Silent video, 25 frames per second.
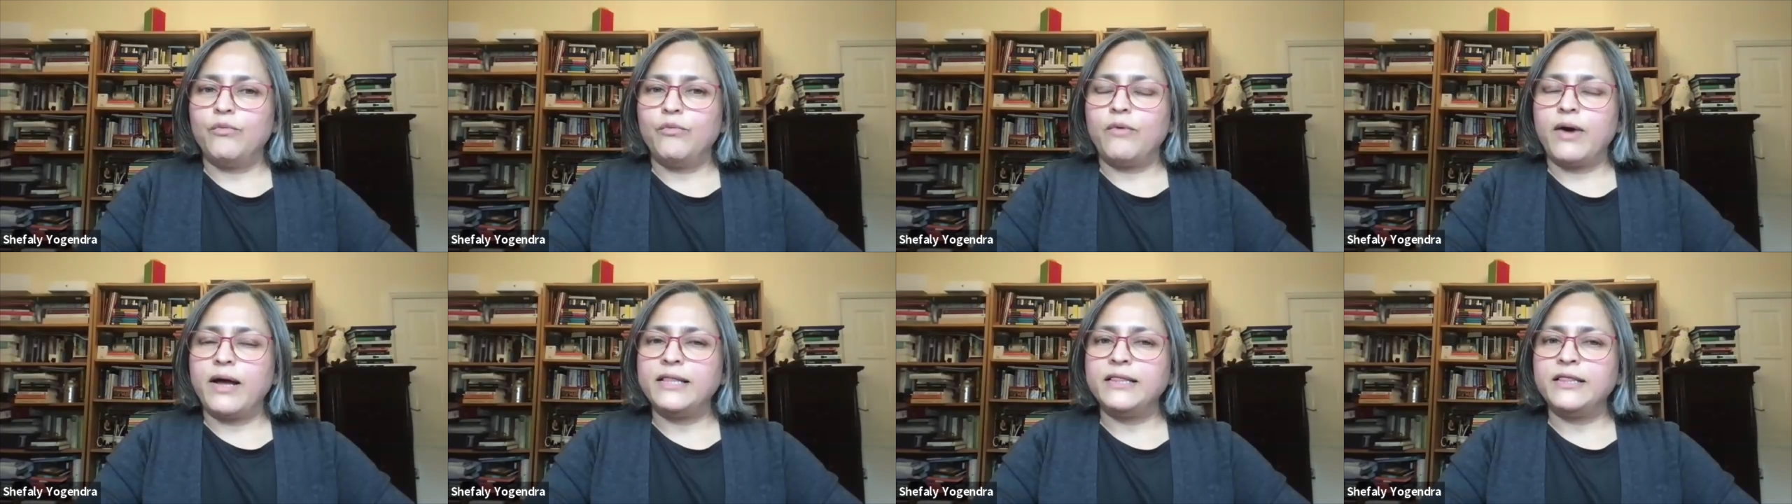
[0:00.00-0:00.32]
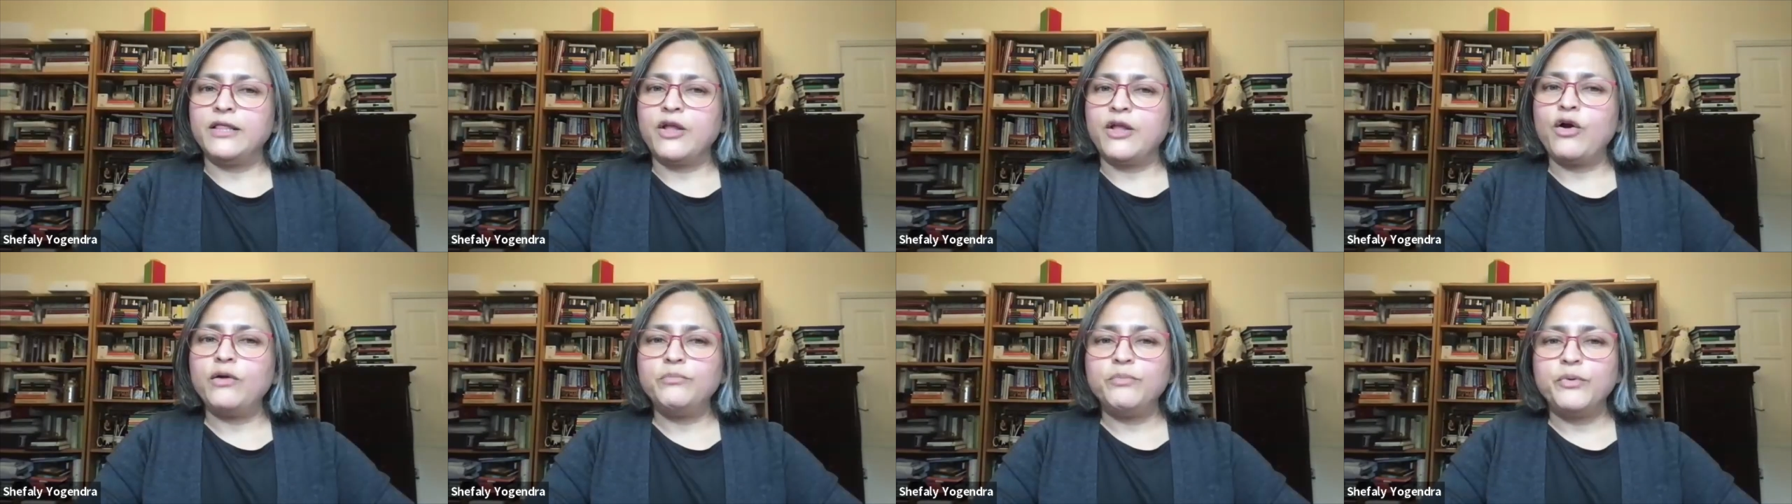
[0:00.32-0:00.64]

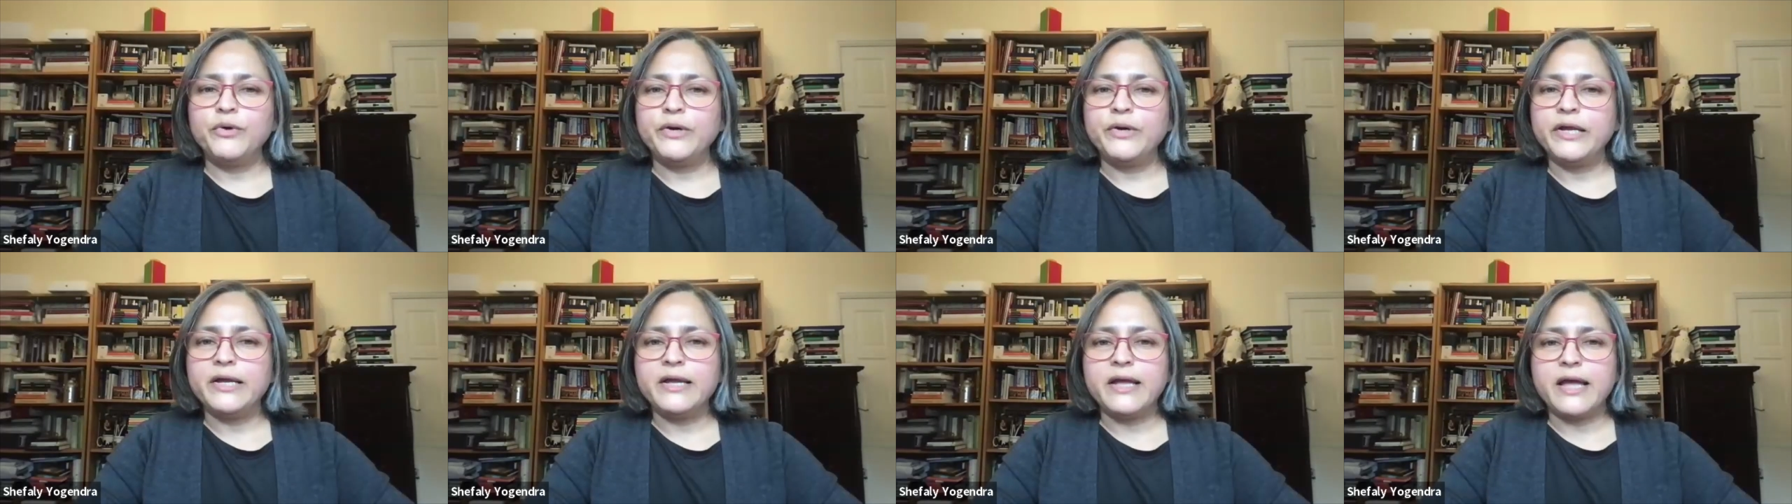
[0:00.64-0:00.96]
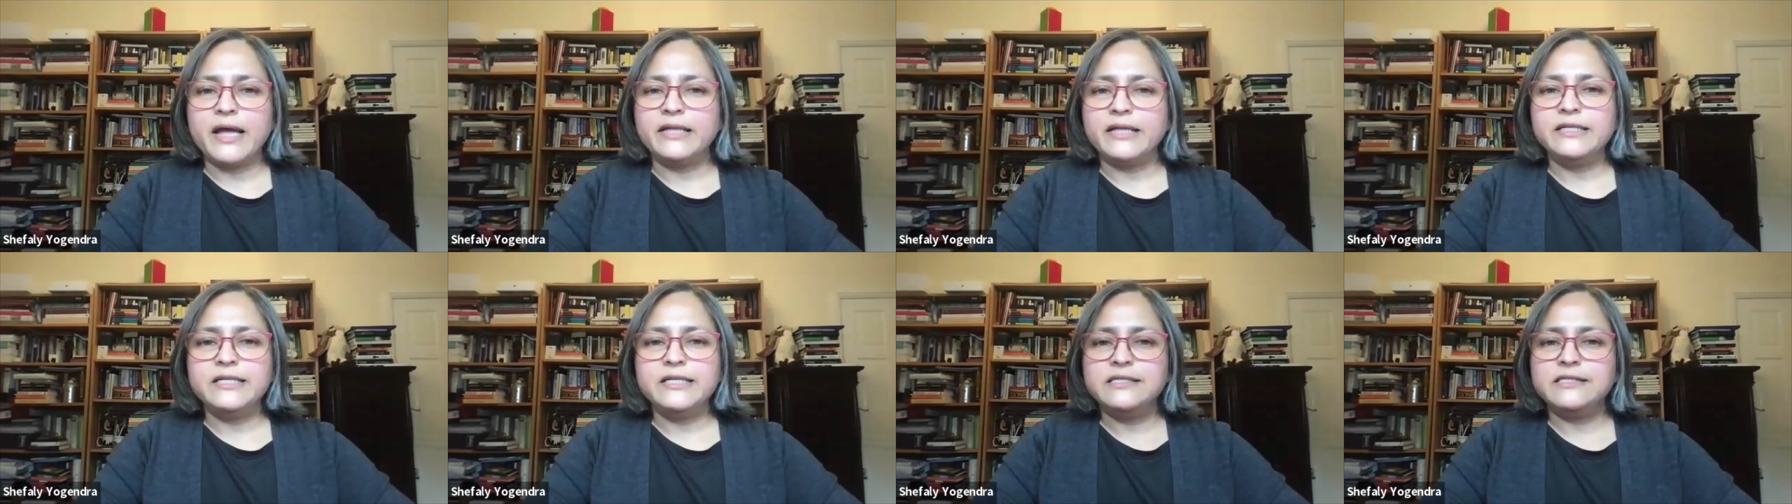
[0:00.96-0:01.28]
while not
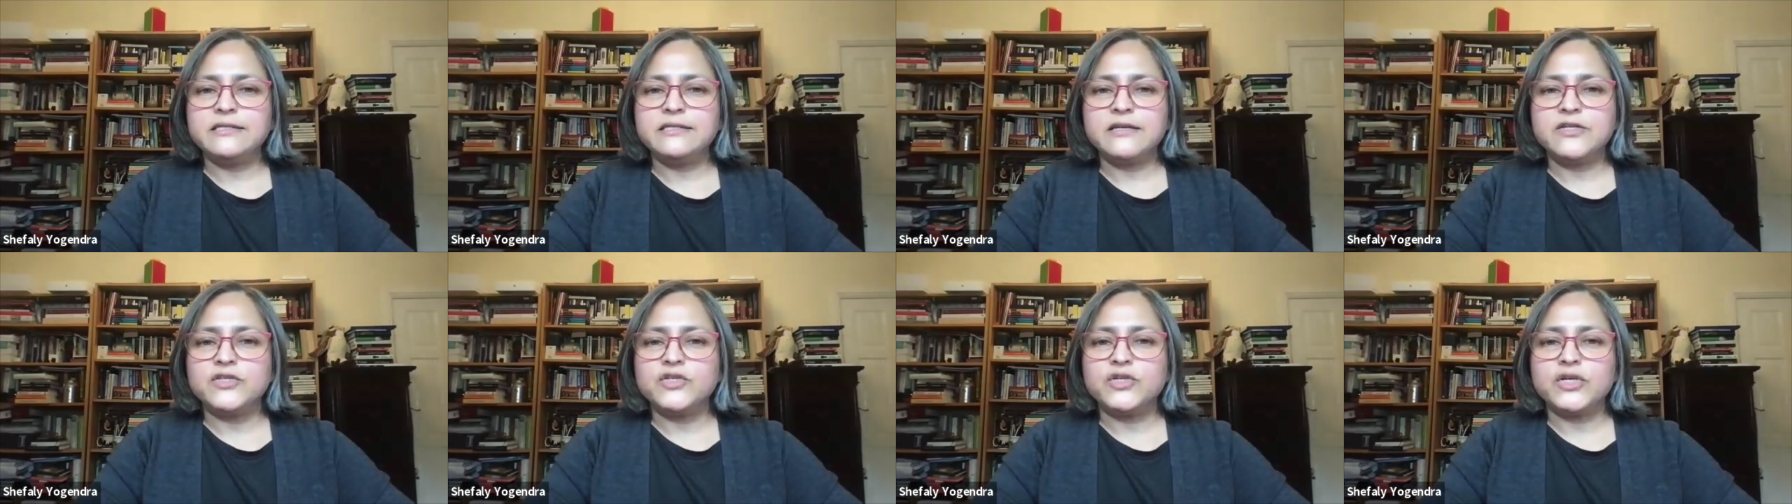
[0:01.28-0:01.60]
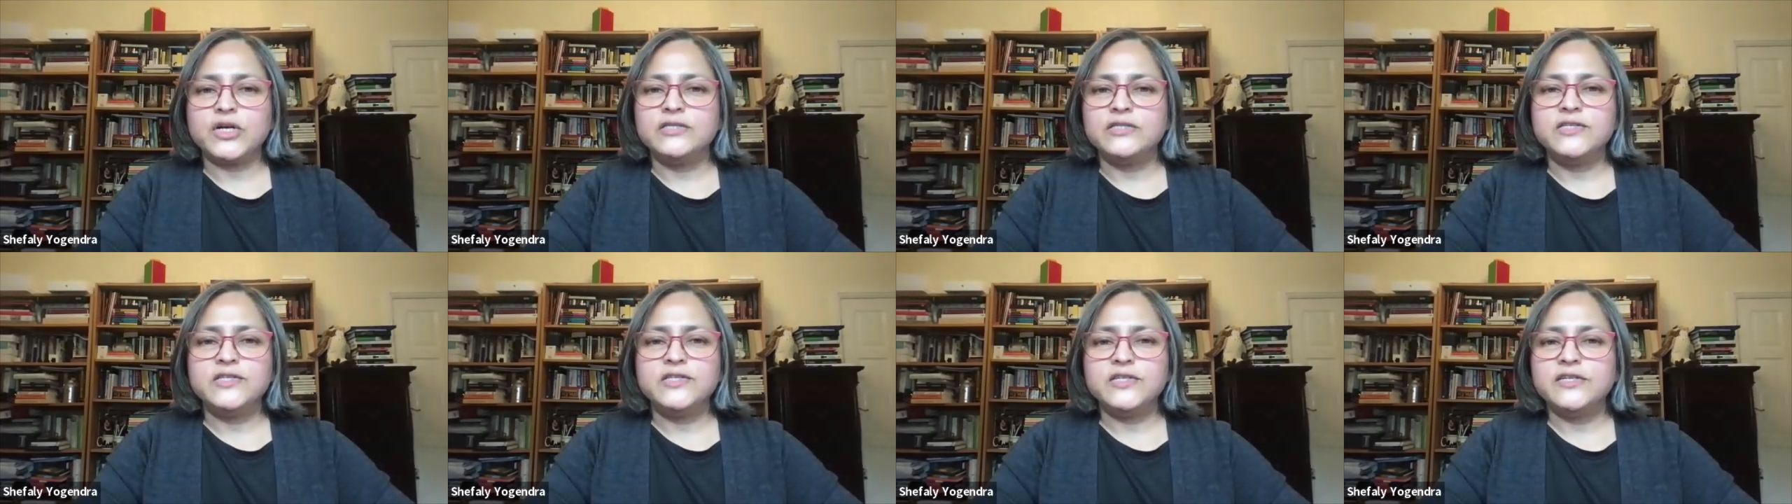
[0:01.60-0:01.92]
putting any
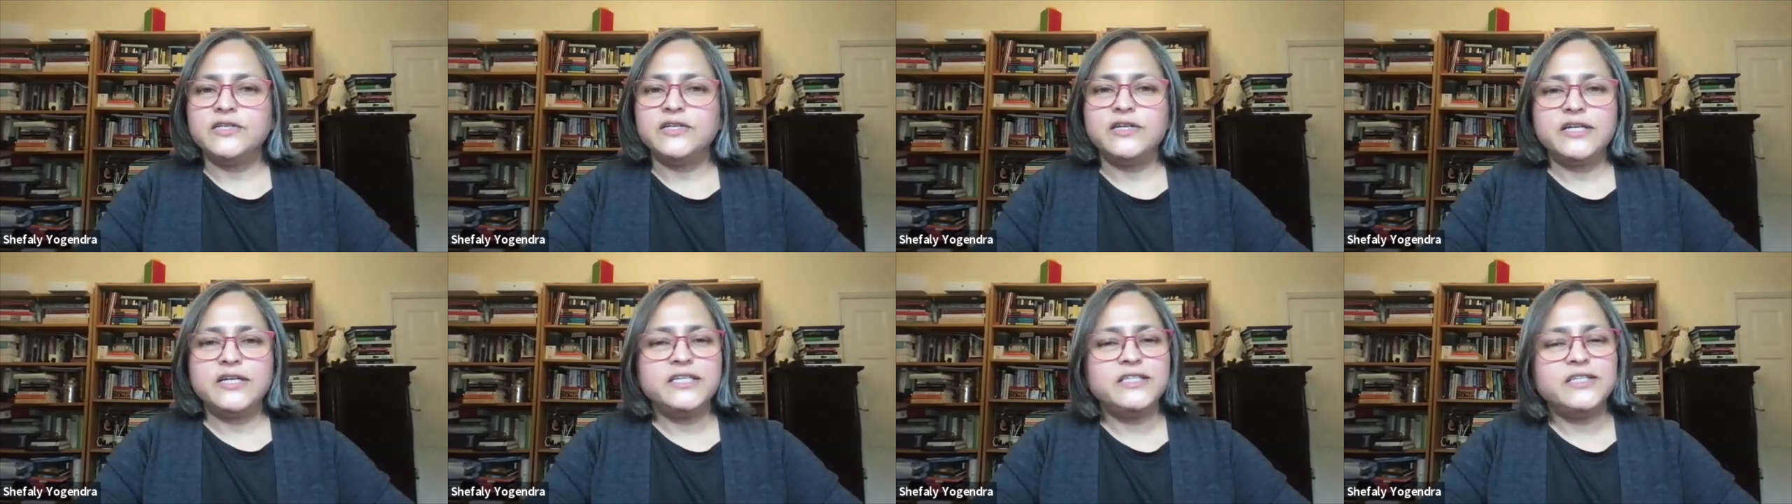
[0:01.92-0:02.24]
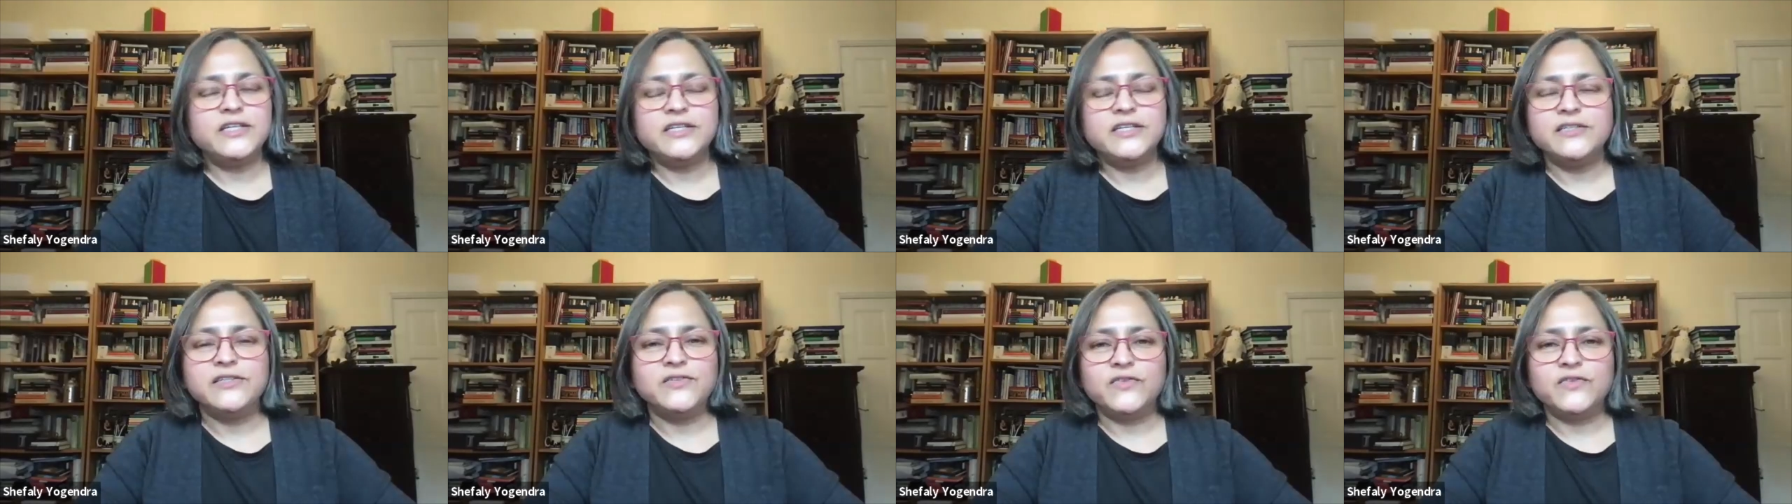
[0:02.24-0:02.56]
such
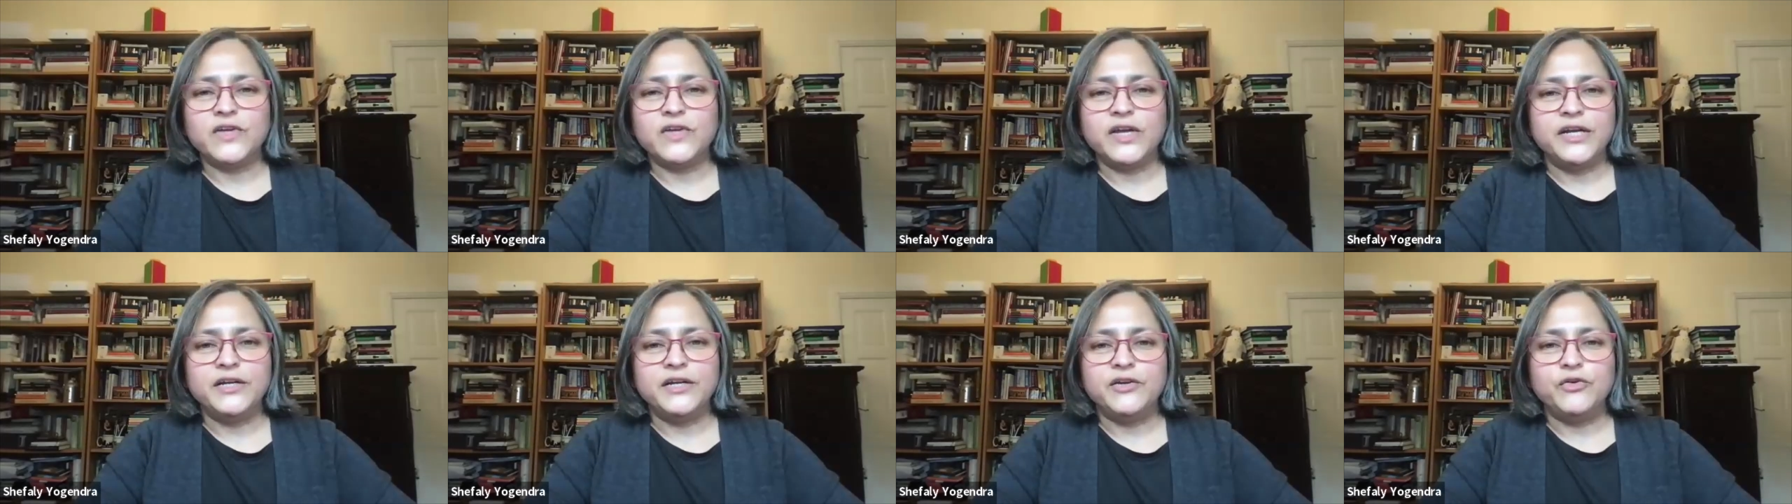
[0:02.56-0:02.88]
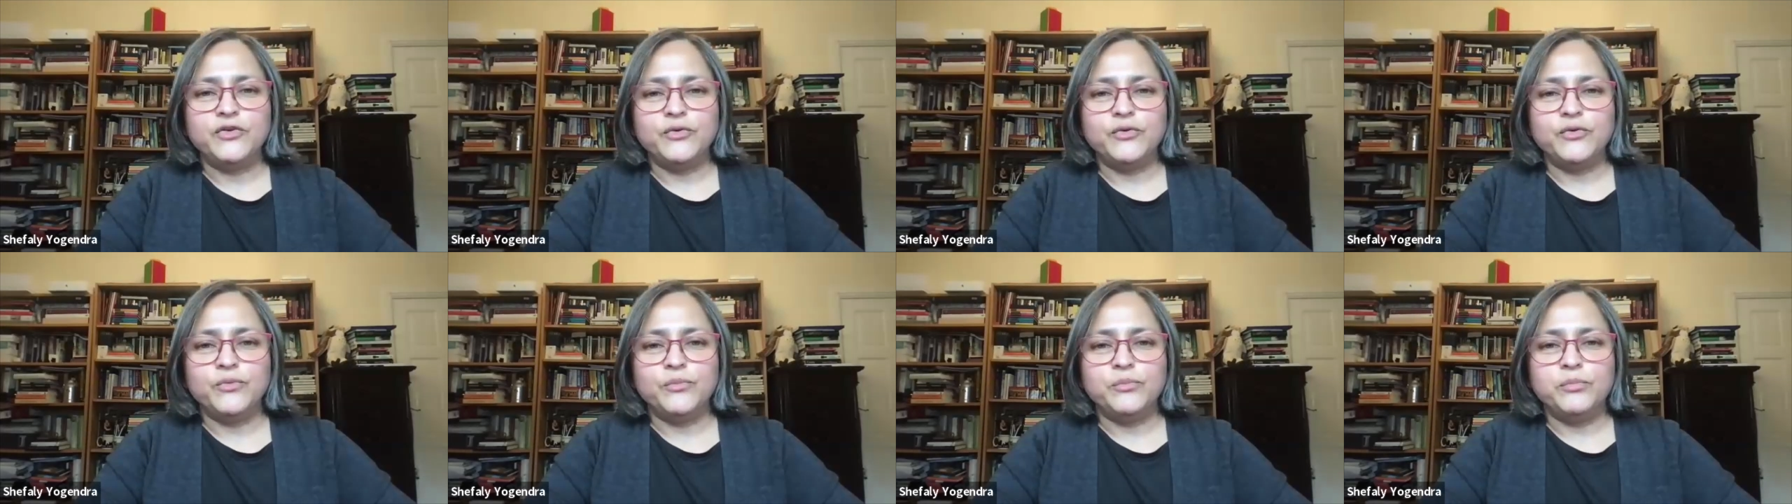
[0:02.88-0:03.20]
considerations
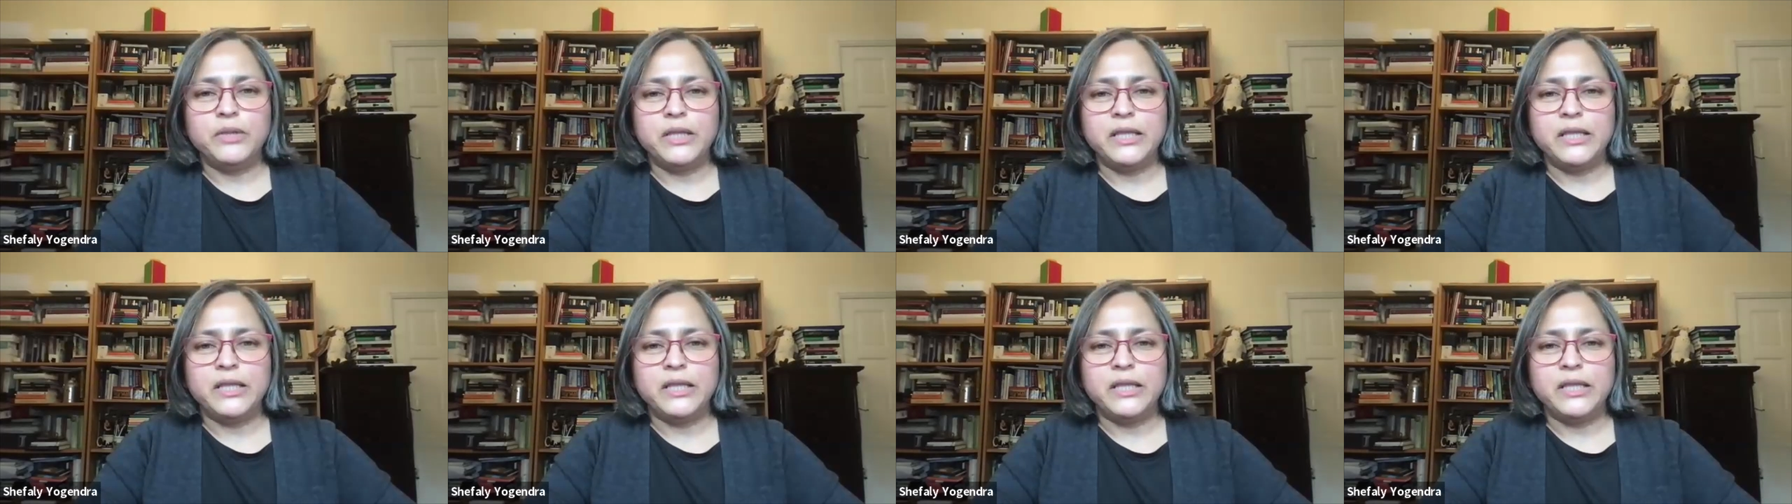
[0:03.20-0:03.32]
into